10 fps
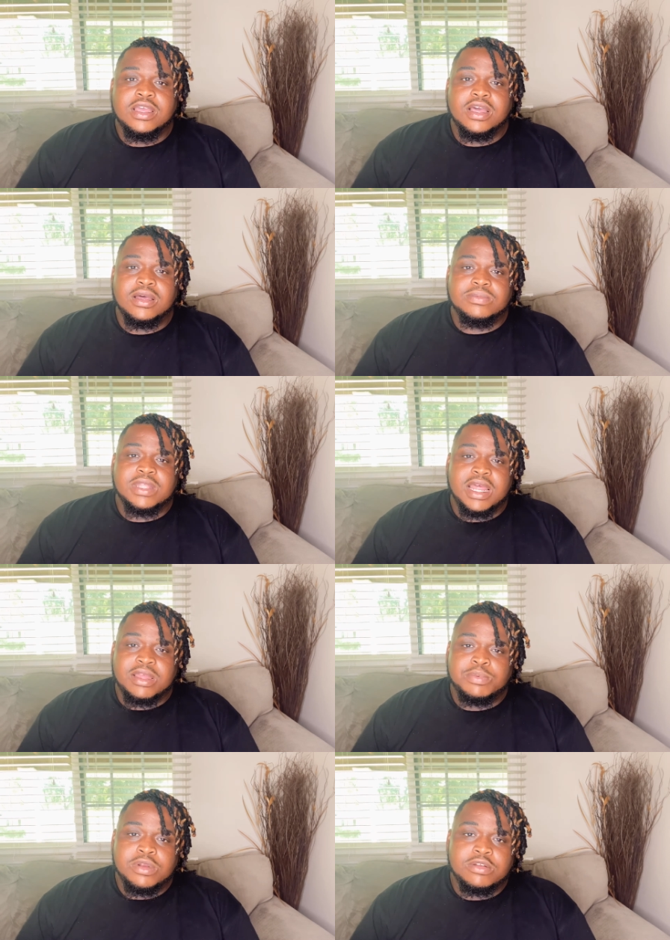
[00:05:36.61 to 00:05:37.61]
um, that I
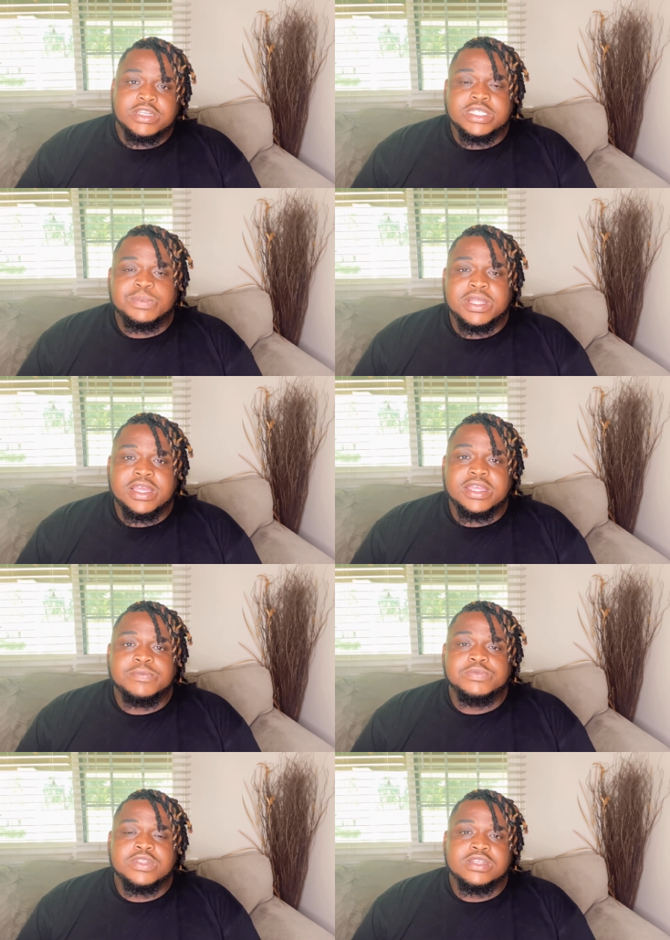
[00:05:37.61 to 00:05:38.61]
could put on display
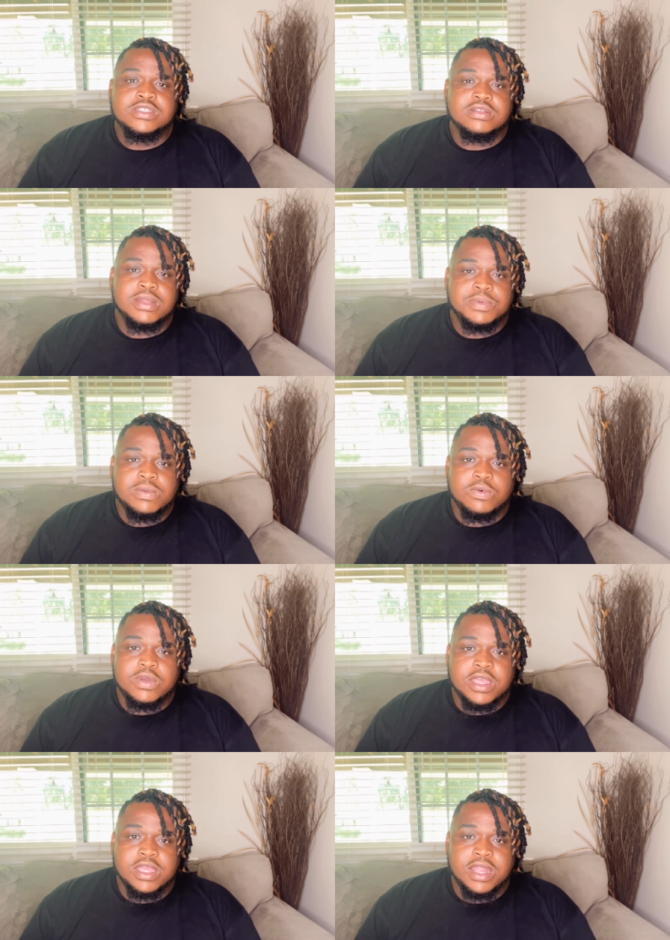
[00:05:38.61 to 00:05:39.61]
so that people
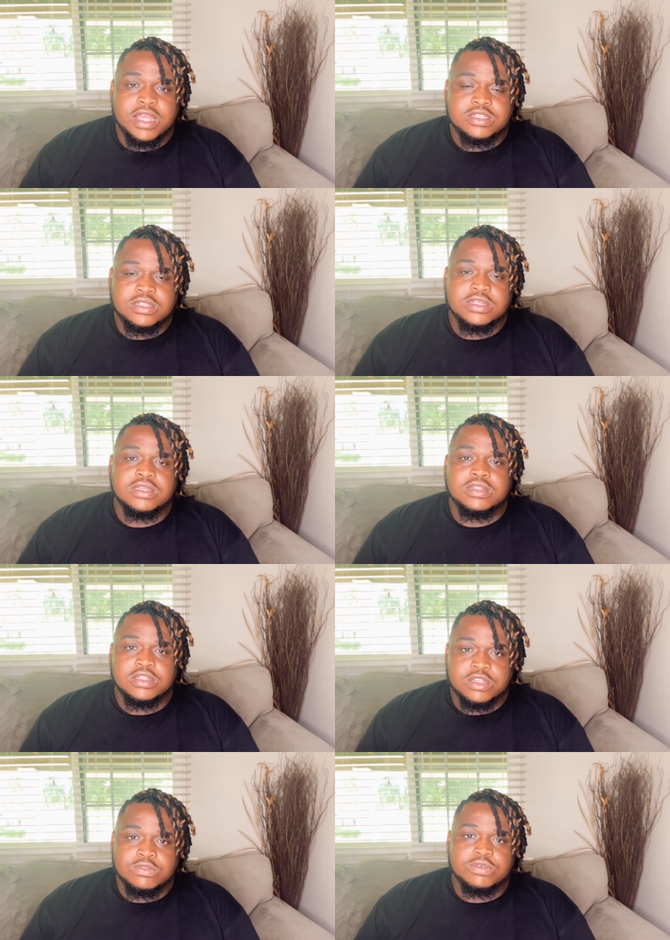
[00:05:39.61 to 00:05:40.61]
can actually
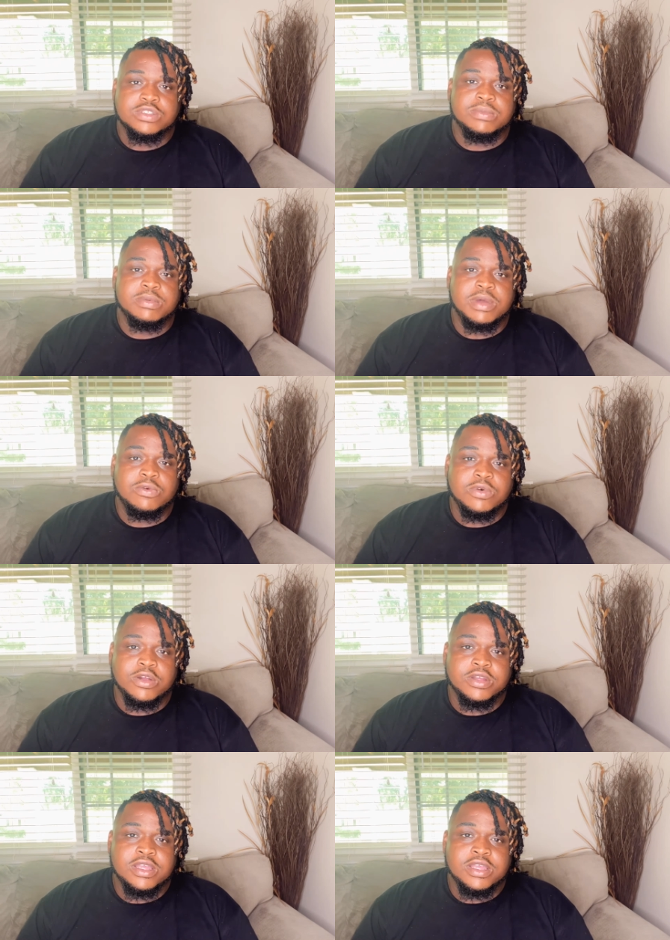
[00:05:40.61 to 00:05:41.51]
look through some of my work.